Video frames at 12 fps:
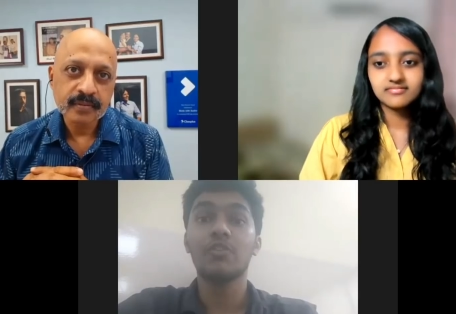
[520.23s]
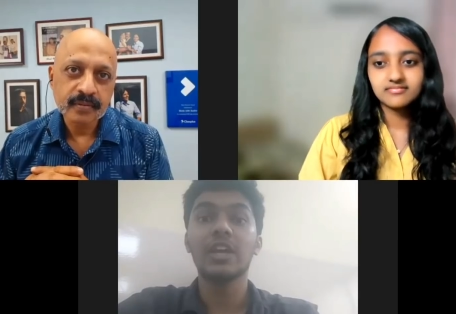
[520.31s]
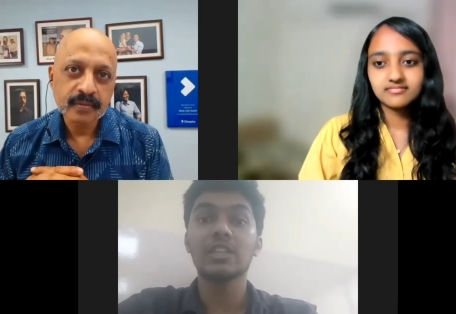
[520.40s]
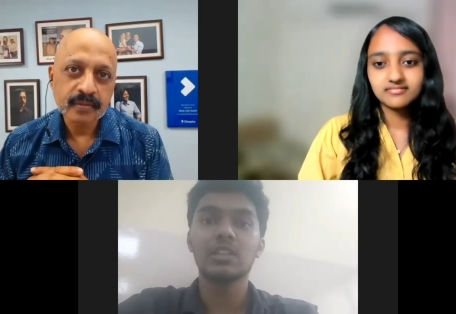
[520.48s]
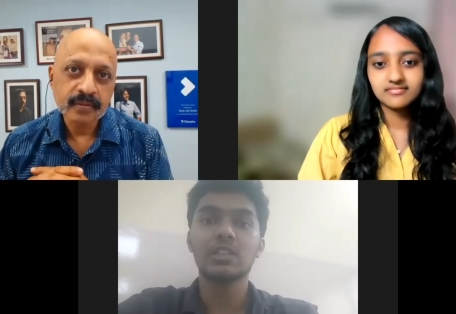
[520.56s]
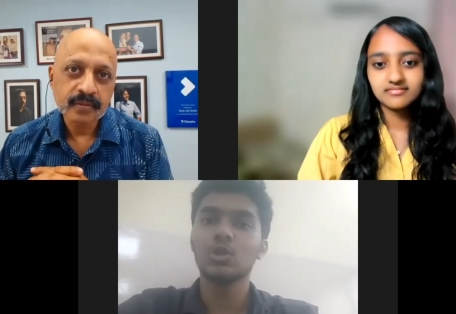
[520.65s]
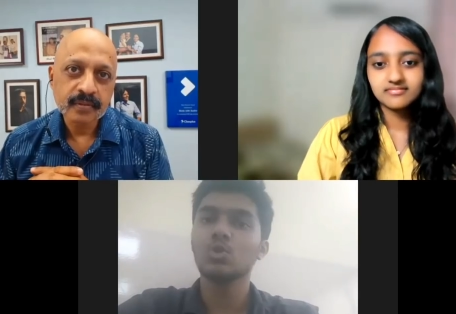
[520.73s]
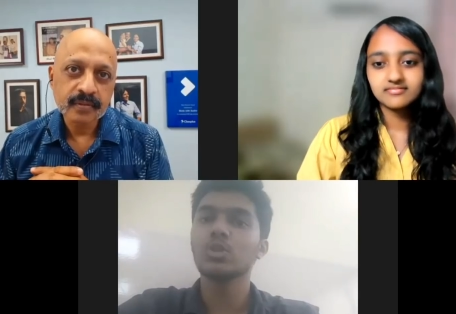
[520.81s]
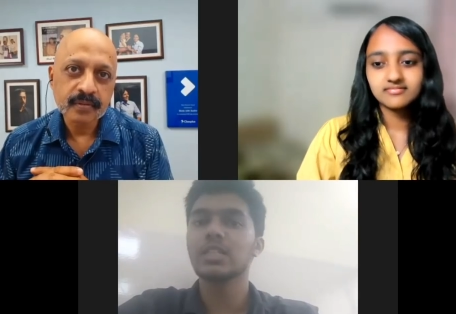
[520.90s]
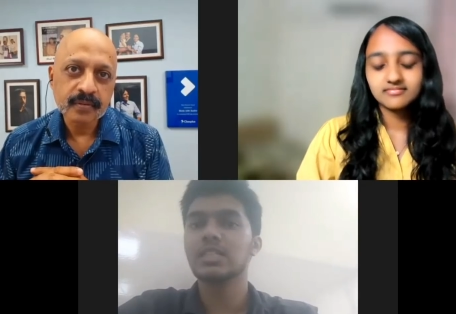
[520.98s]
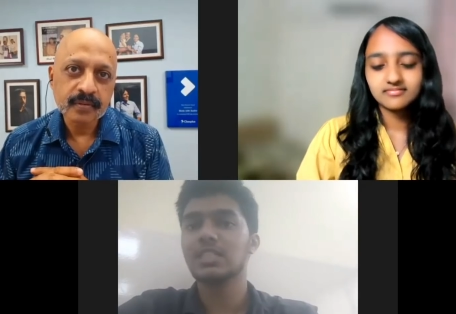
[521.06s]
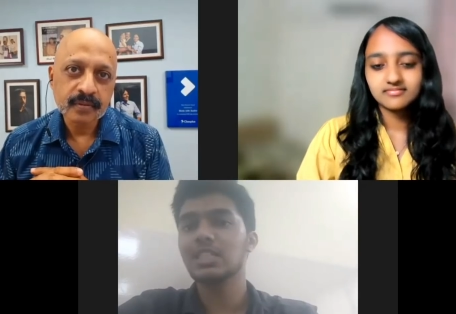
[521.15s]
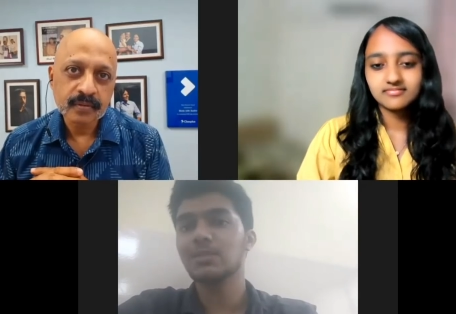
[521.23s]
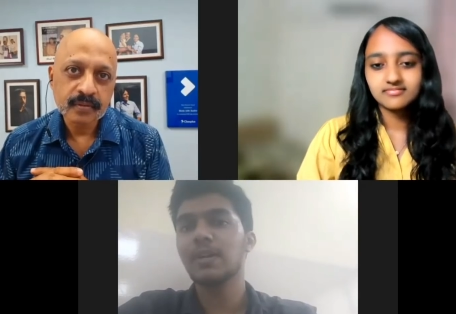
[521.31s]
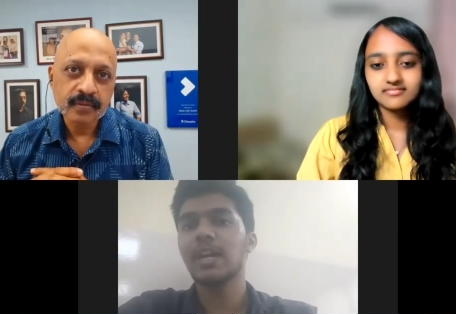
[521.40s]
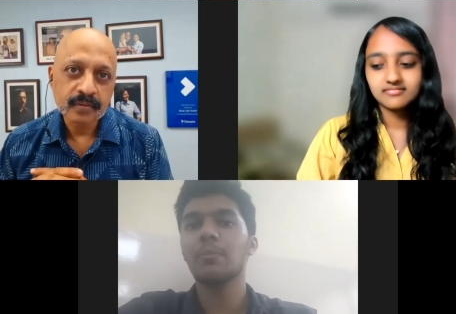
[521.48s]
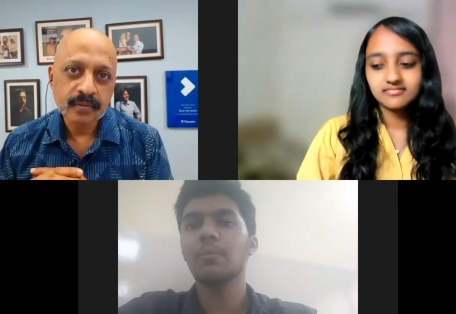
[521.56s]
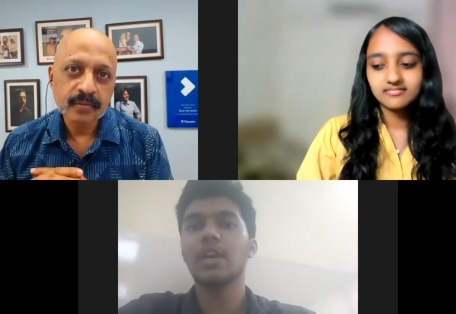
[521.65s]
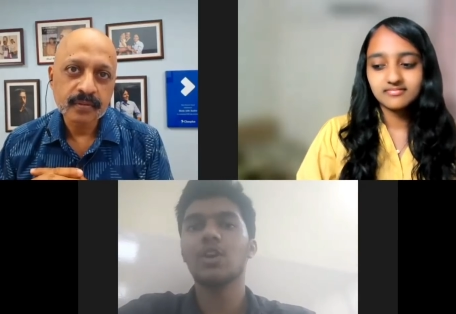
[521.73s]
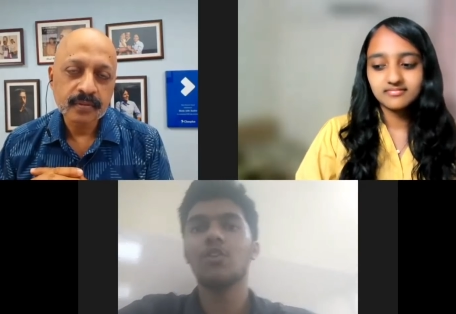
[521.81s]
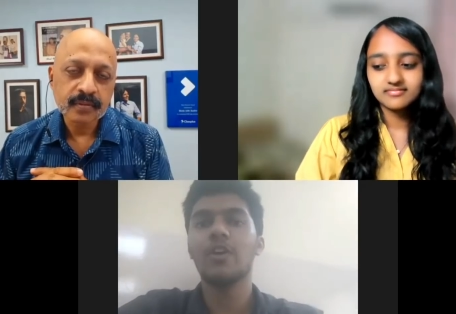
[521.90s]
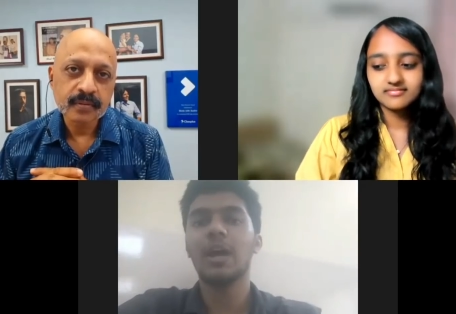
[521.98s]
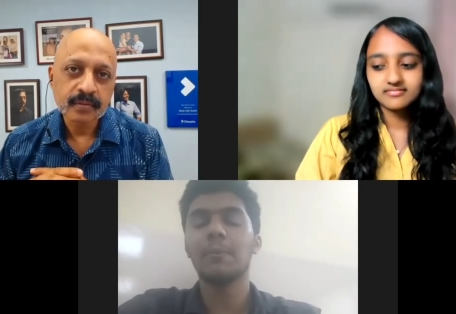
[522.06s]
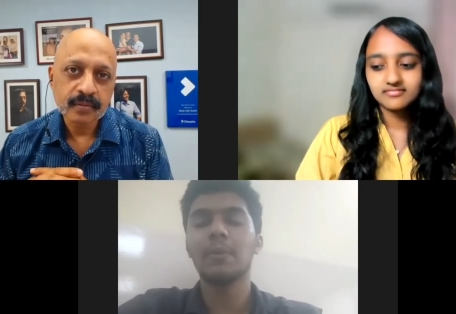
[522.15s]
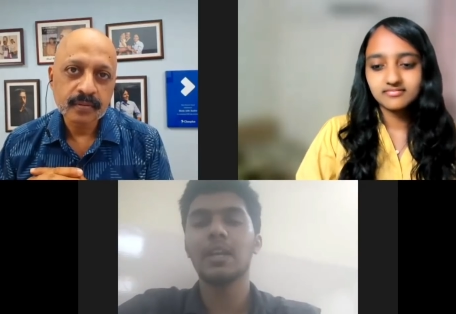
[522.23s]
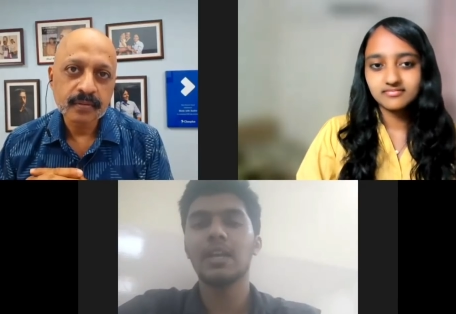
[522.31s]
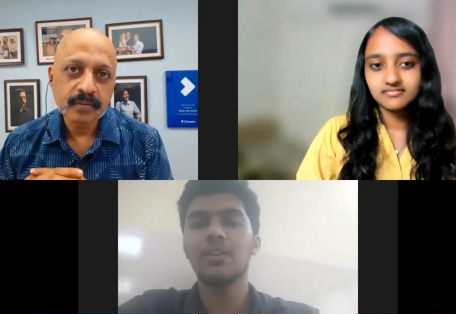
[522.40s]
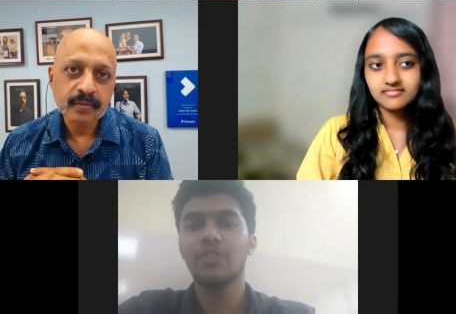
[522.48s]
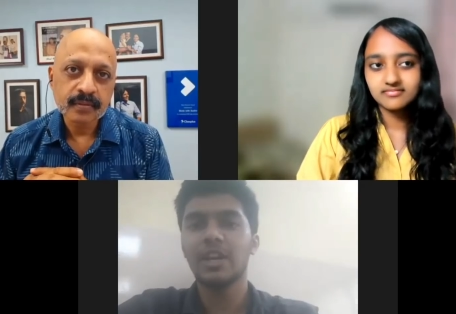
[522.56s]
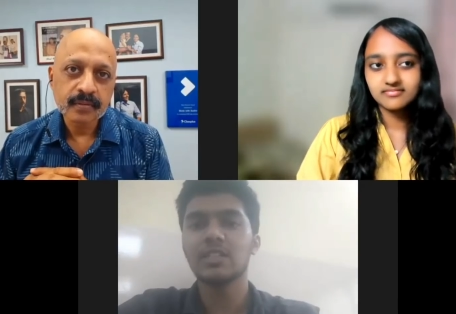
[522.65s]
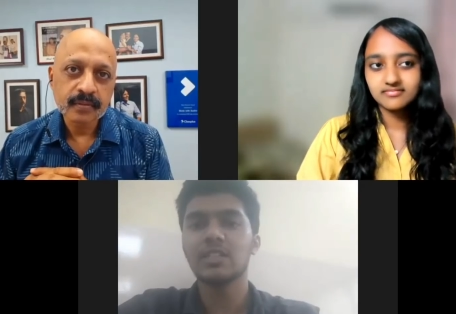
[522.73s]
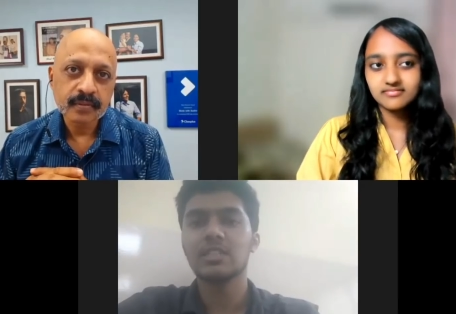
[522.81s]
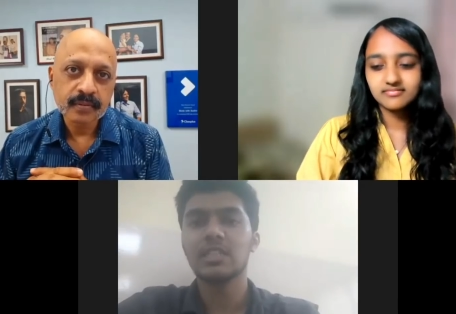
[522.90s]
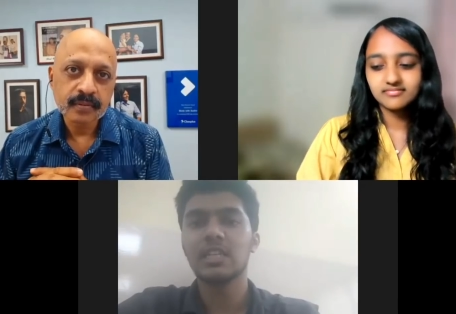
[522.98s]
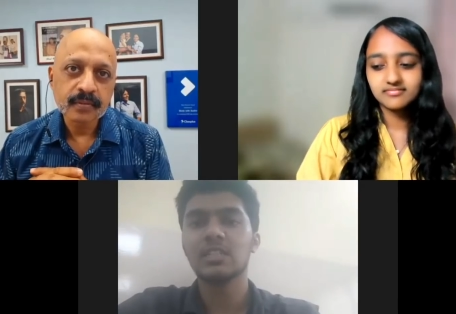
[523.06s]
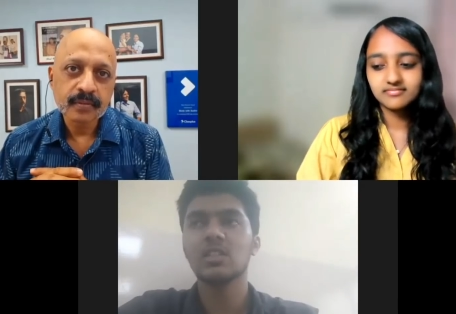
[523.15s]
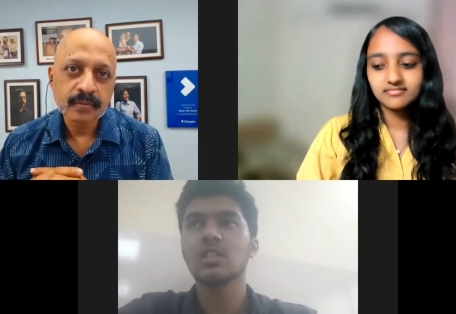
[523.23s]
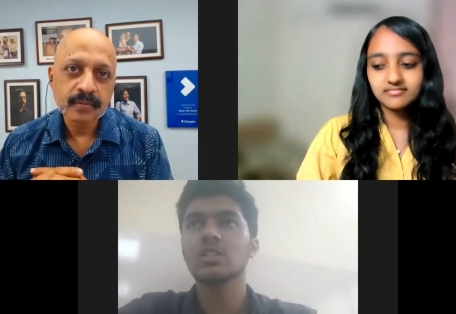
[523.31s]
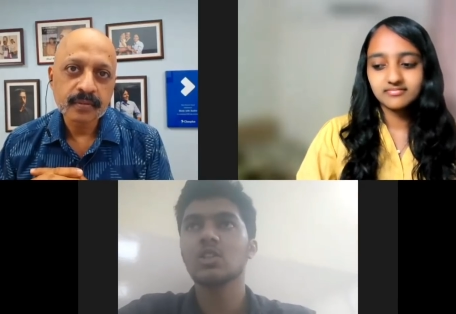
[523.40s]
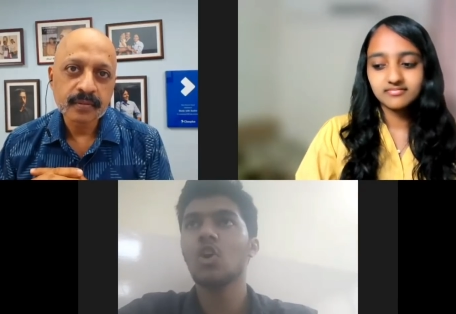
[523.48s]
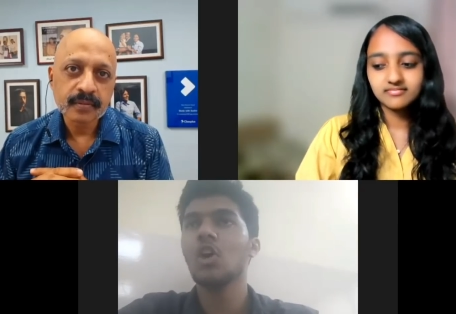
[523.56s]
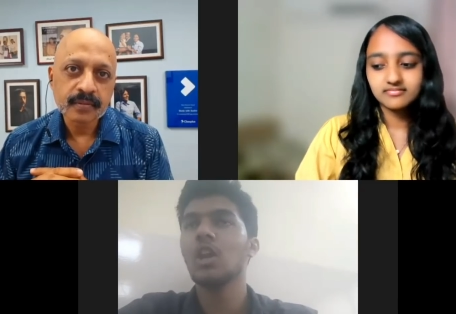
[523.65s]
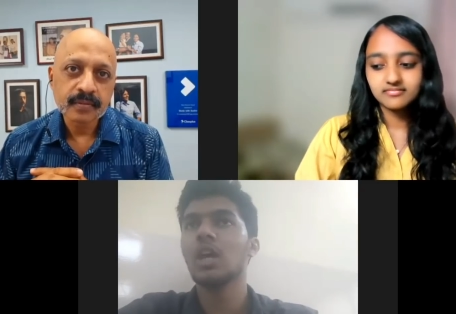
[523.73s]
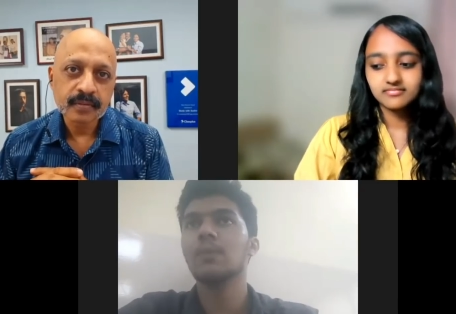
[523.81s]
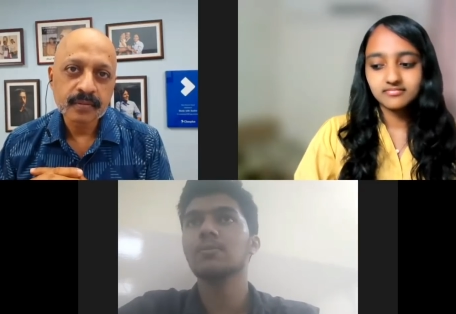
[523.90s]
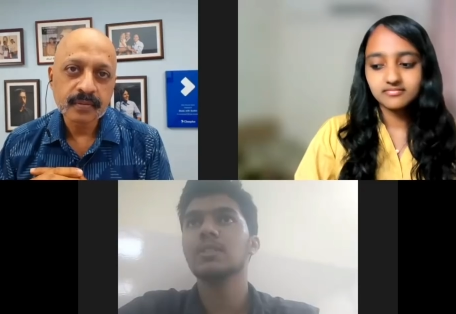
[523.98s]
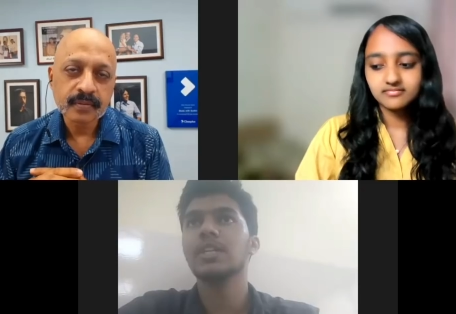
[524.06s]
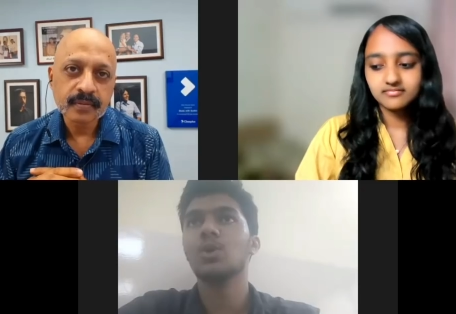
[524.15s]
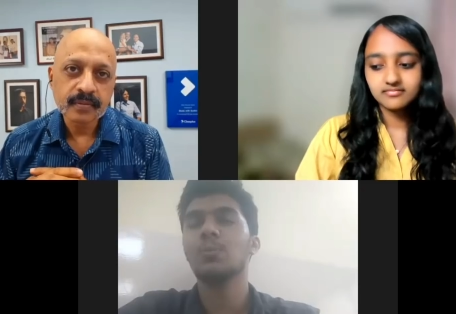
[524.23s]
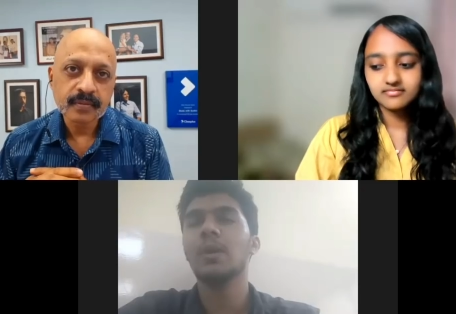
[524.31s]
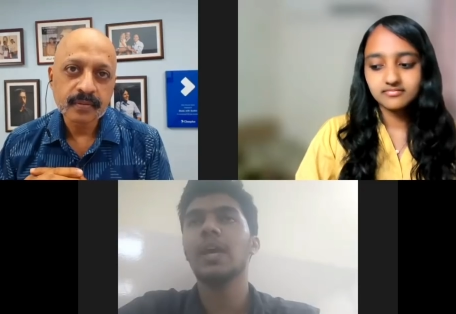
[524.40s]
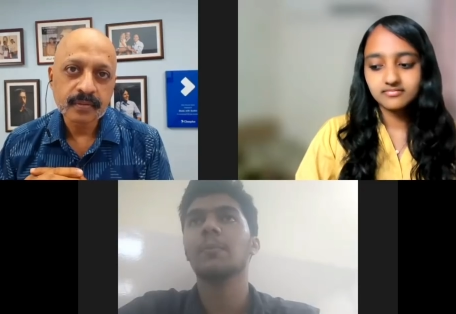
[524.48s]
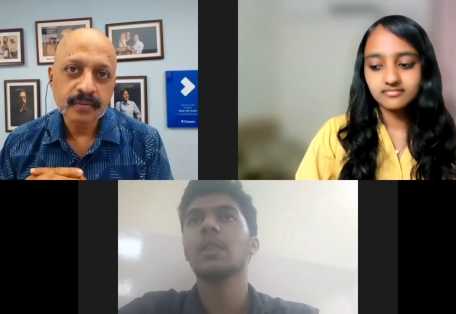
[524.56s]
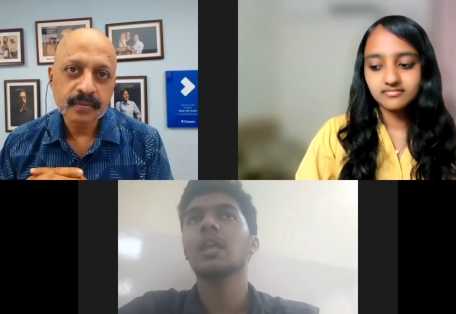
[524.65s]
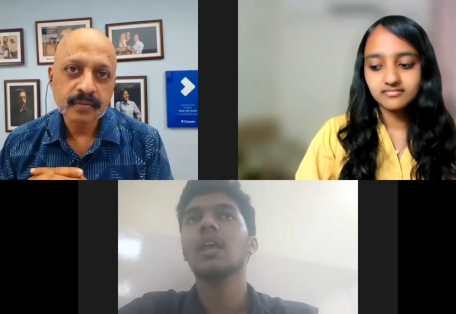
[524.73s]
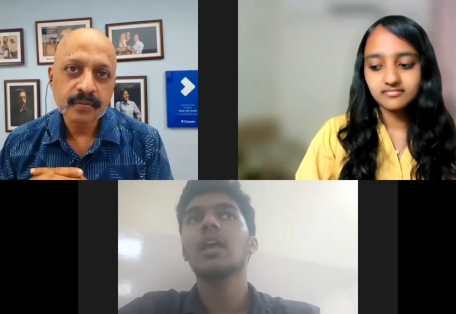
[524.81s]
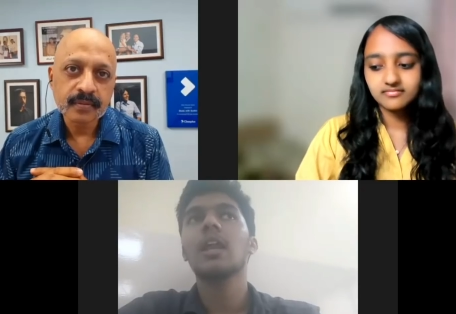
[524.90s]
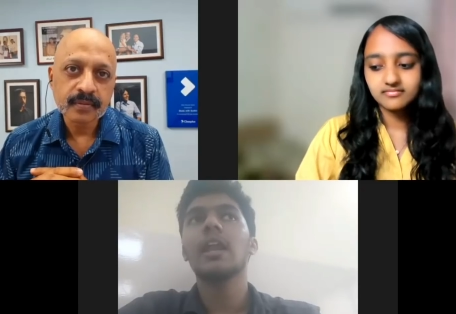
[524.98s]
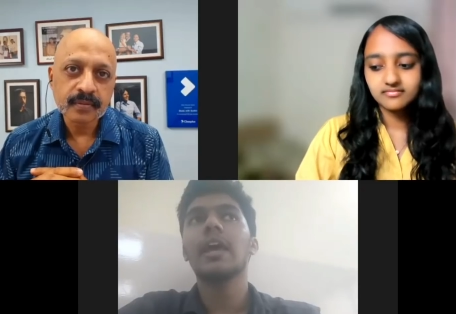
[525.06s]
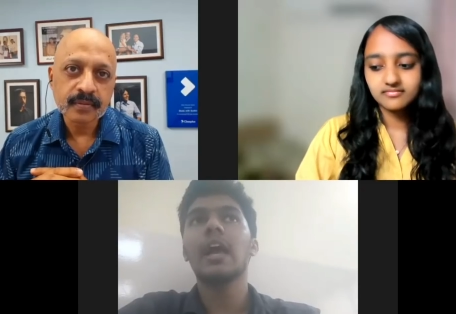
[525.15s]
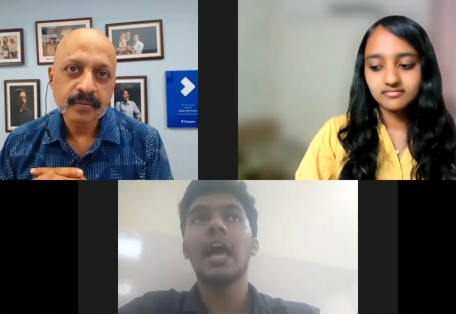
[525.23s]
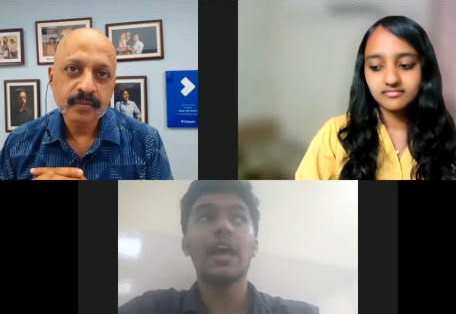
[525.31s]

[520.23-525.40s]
Speaker 1: the faith in you that's displayed by your family, friends, teachers all comes into play like